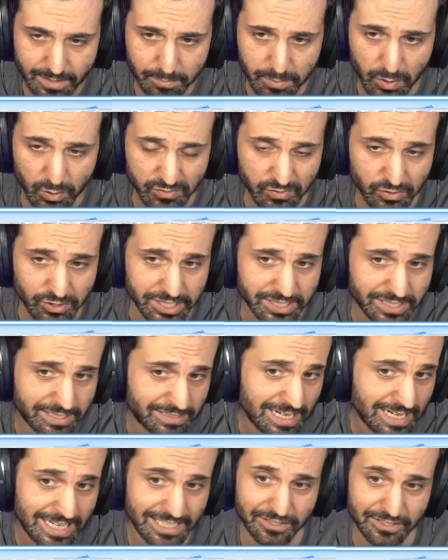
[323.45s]
But we've already
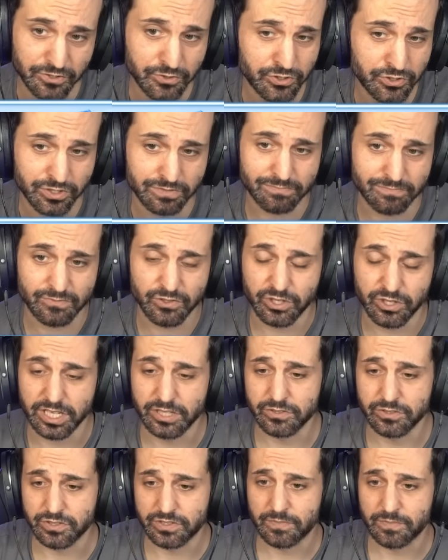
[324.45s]
gotten two
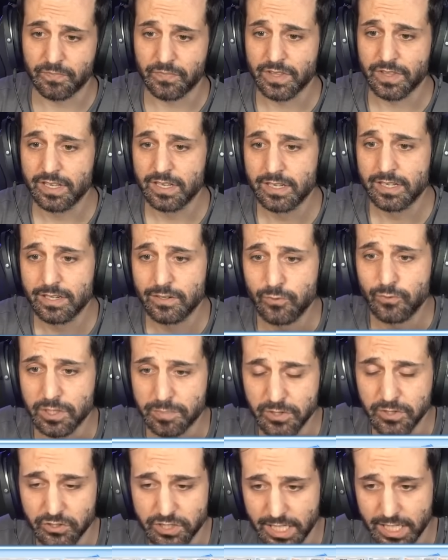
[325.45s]
kills with
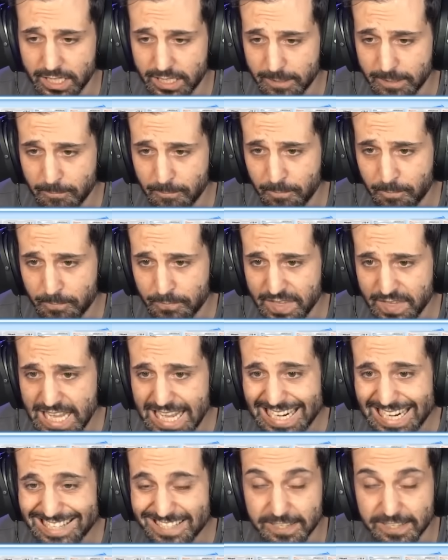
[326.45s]
Miltank
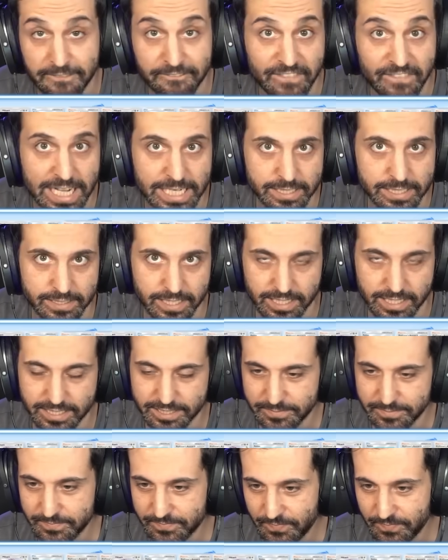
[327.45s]
against a fighting deck.